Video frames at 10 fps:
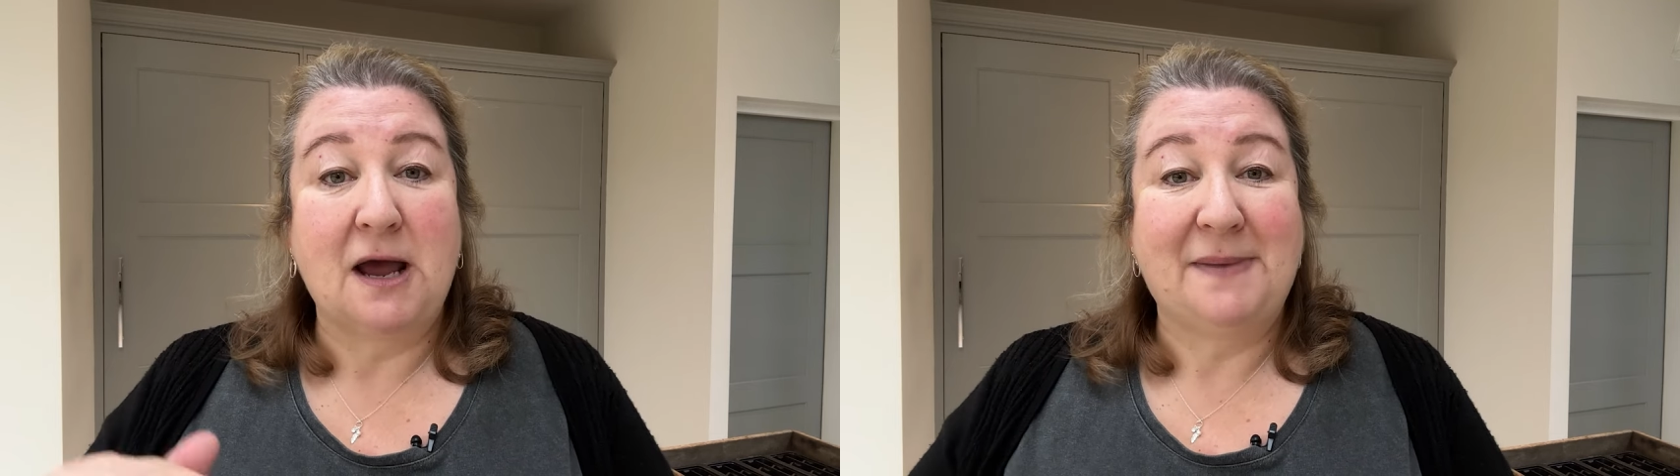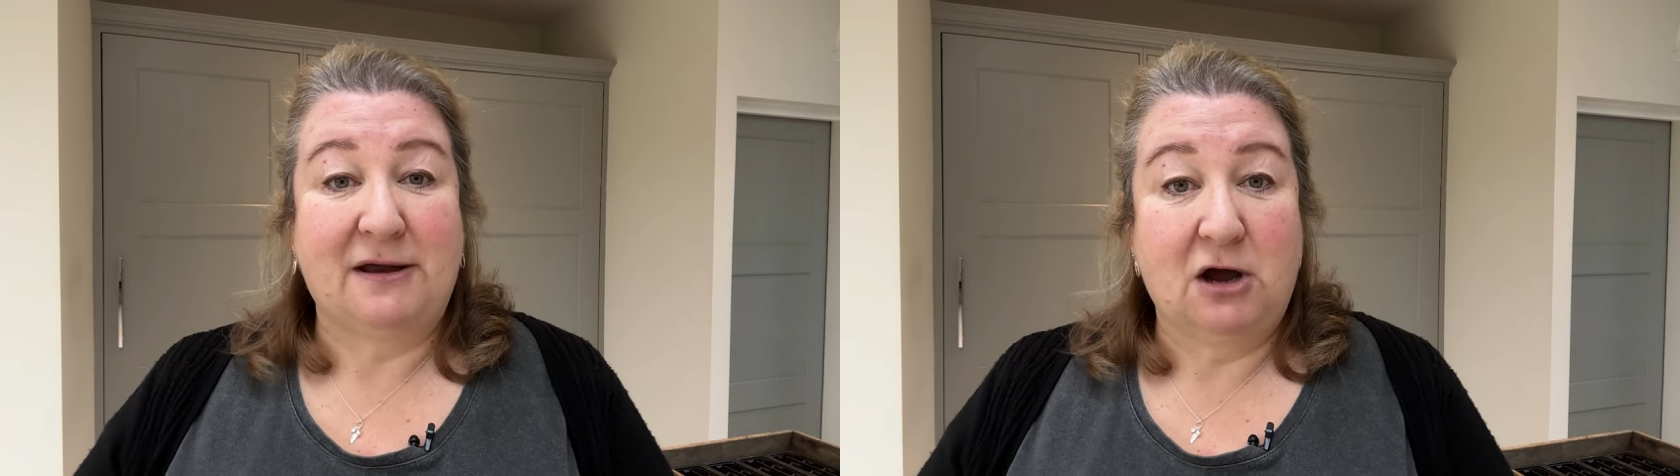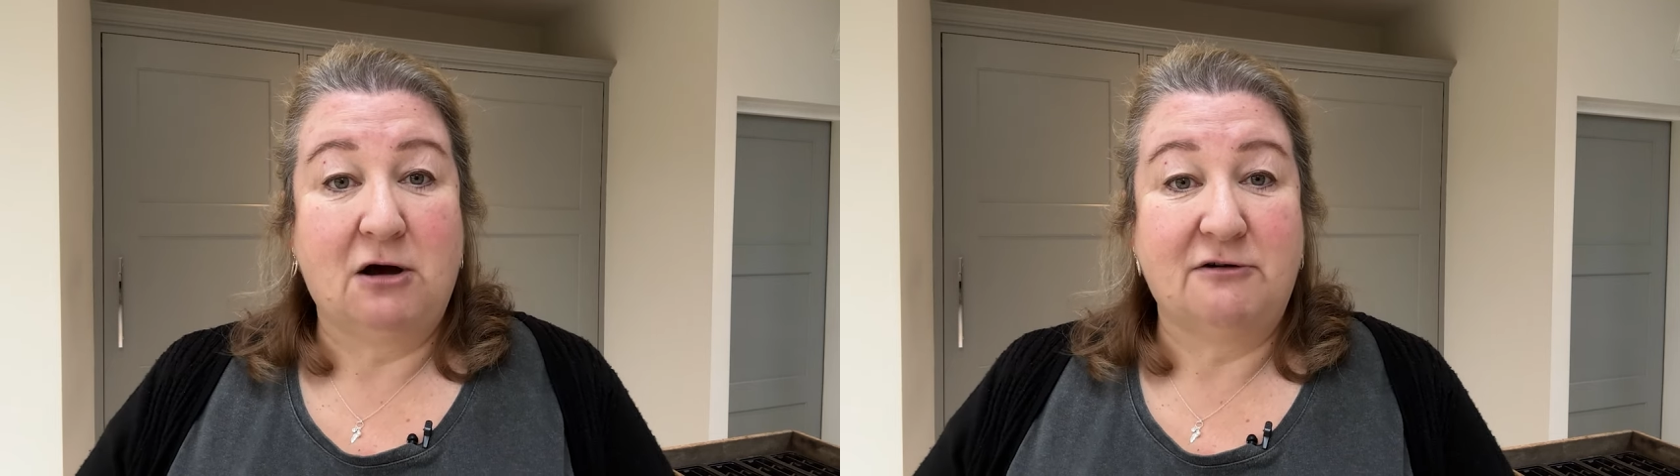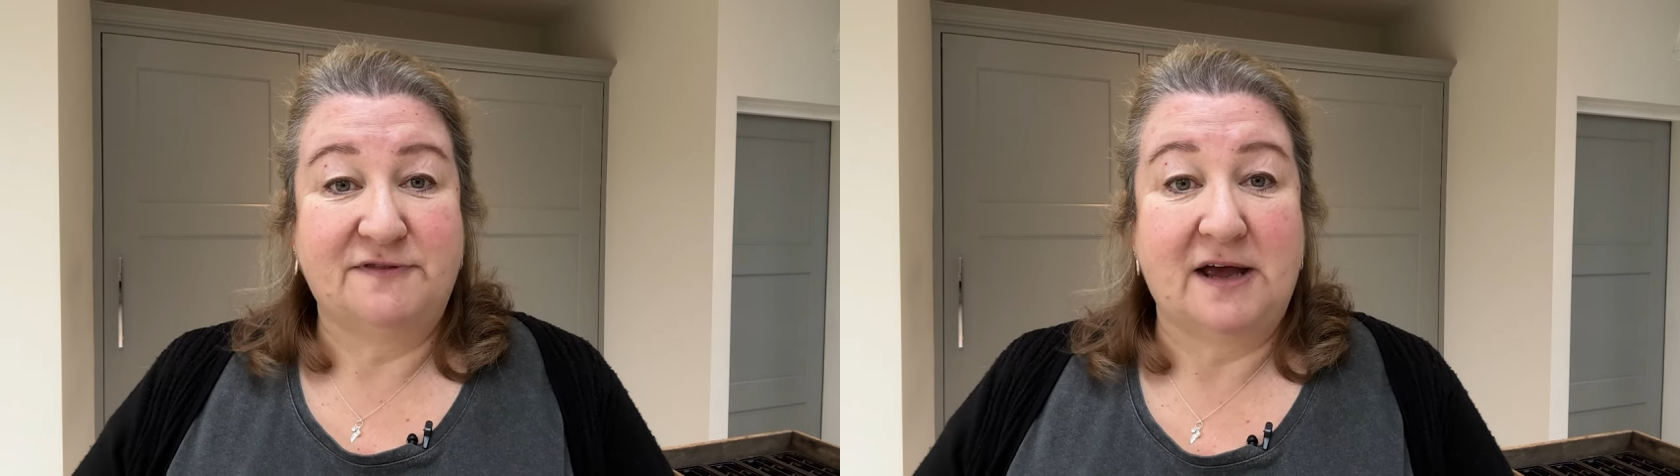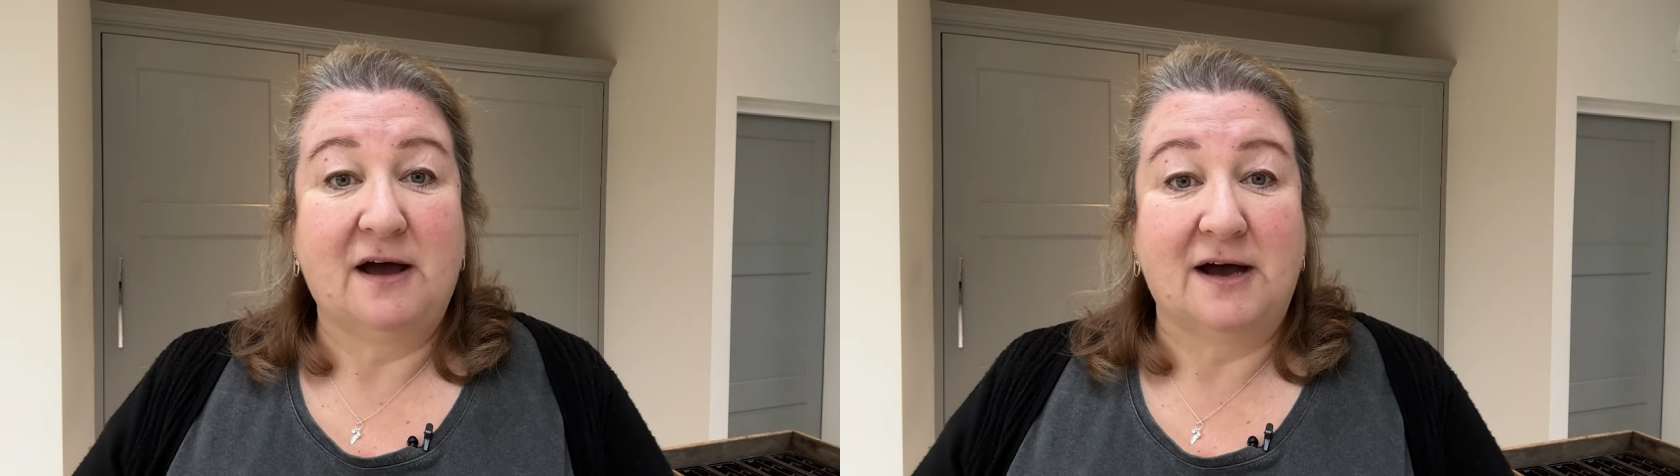about half
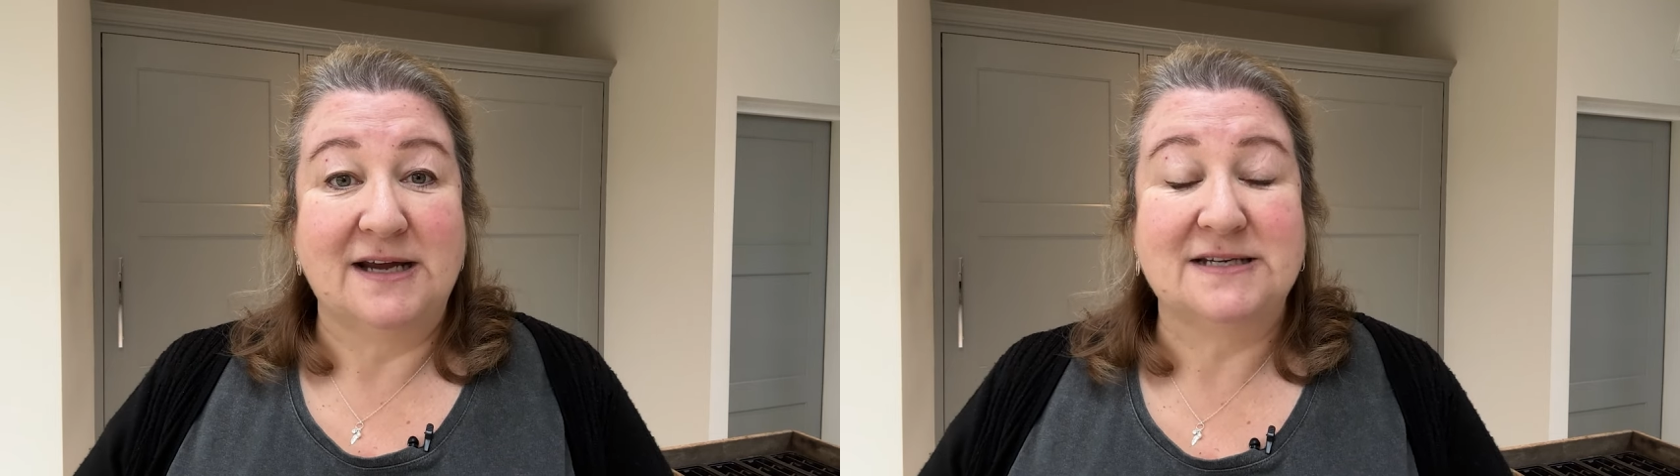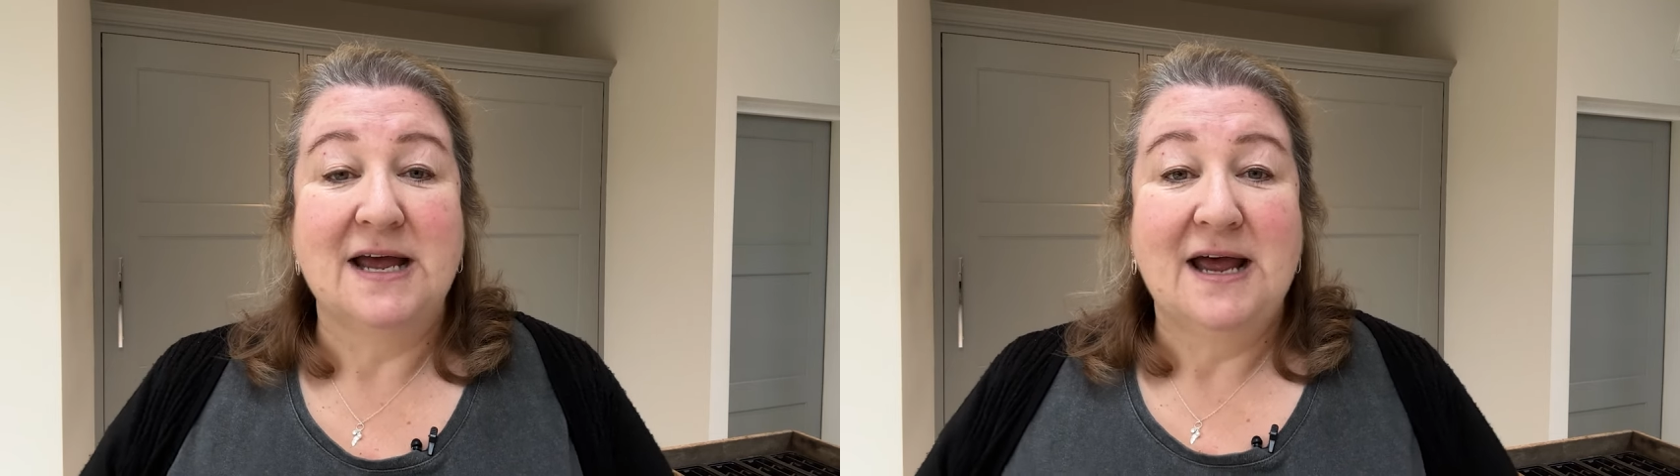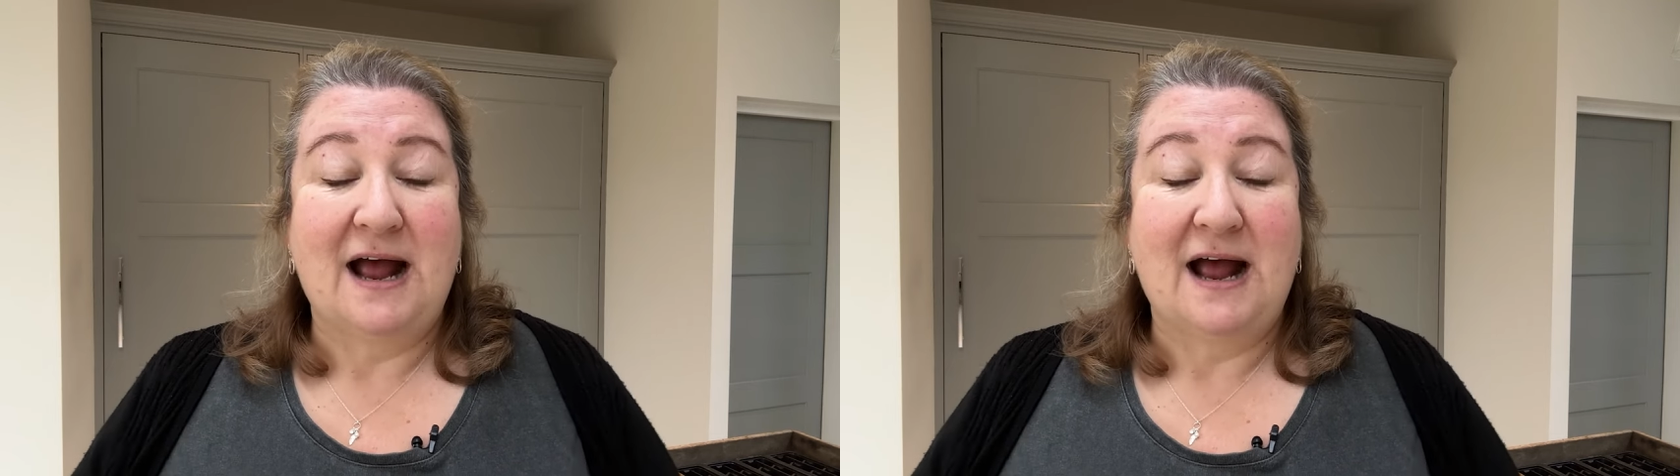their height.